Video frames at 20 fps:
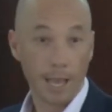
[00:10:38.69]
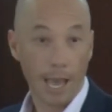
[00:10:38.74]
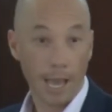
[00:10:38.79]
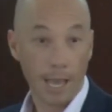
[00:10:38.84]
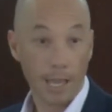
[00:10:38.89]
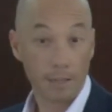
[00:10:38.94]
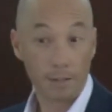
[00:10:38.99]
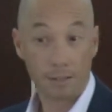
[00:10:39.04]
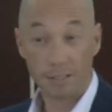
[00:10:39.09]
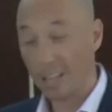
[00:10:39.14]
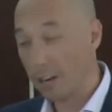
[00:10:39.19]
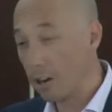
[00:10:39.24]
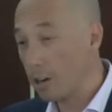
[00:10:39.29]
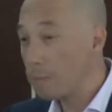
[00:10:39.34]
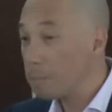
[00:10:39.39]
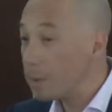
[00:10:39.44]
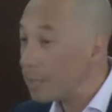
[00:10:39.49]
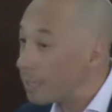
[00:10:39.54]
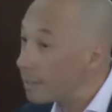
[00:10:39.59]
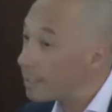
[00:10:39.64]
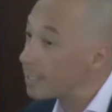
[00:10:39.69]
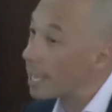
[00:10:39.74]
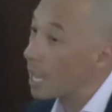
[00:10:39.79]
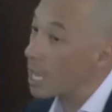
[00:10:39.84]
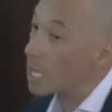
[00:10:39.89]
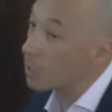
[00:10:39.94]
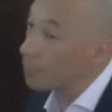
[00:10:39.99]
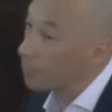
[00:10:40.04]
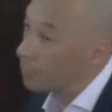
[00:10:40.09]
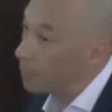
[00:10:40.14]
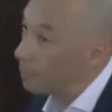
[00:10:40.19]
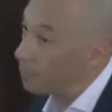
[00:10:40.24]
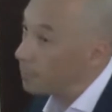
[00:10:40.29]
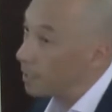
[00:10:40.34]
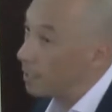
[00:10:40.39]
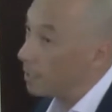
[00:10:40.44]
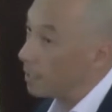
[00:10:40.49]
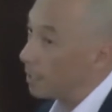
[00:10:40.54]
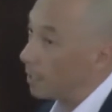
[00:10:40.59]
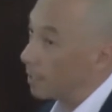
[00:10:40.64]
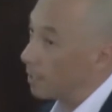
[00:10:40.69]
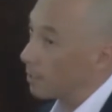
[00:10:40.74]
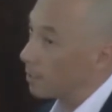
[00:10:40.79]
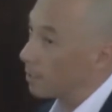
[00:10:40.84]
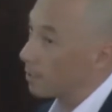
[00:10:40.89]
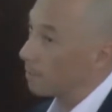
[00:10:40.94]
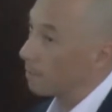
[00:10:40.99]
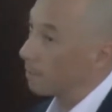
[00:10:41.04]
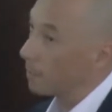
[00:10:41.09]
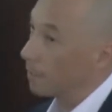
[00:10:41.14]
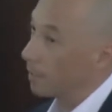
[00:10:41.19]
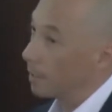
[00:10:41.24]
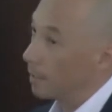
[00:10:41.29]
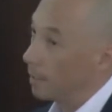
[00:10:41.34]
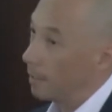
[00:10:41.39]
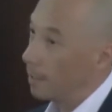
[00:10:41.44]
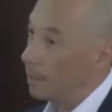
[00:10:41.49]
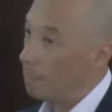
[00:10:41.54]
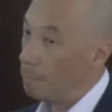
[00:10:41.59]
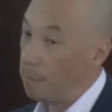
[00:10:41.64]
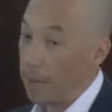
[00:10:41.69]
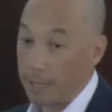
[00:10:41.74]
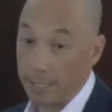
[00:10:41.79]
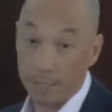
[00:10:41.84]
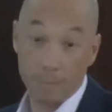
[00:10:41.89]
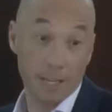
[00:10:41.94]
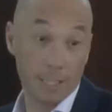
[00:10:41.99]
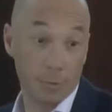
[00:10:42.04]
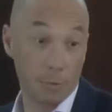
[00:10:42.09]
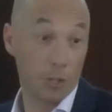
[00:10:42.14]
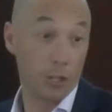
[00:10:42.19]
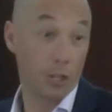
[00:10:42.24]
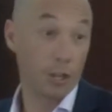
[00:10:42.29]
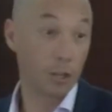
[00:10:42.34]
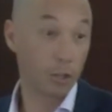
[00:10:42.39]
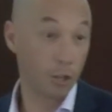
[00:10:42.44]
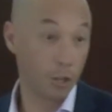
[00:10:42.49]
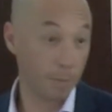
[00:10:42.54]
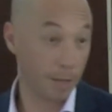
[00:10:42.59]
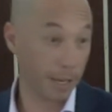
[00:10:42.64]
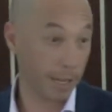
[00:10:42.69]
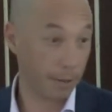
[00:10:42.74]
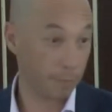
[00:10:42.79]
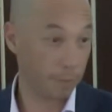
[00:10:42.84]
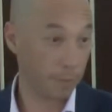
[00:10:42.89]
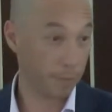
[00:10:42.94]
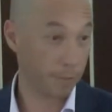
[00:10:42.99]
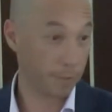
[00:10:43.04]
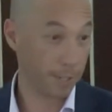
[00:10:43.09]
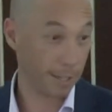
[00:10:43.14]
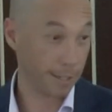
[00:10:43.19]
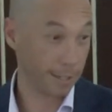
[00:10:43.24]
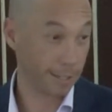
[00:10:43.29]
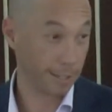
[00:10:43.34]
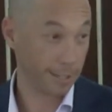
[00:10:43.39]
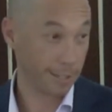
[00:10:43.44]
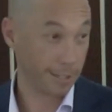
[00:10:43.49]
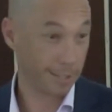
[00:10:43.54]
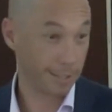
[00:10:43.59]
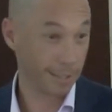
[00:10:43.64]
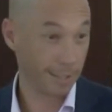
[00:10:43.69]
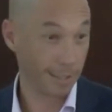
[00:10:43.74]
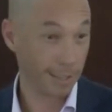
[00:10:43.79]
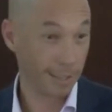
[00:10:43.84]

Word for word: And they'd only been in this house for 15 years. But it's amazing what you can accumulate in 15 years.